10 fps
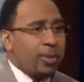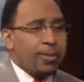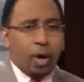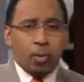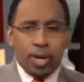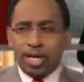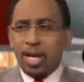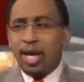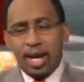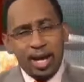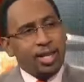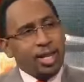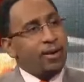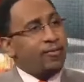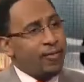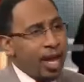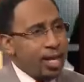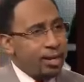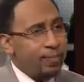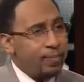Super Bowl week in the
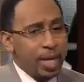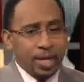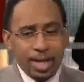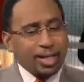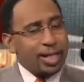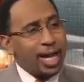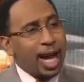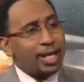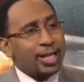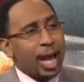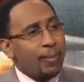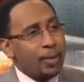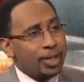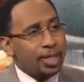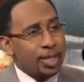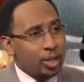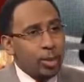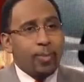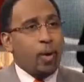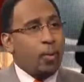event Yep. That the Dallas Cowboys get to the
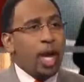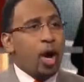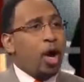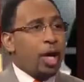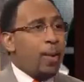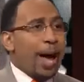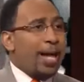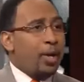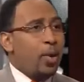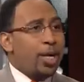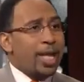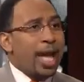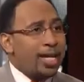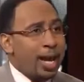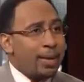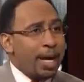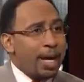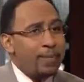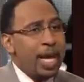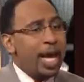Super Bowl. We all know I don't want that nightmare.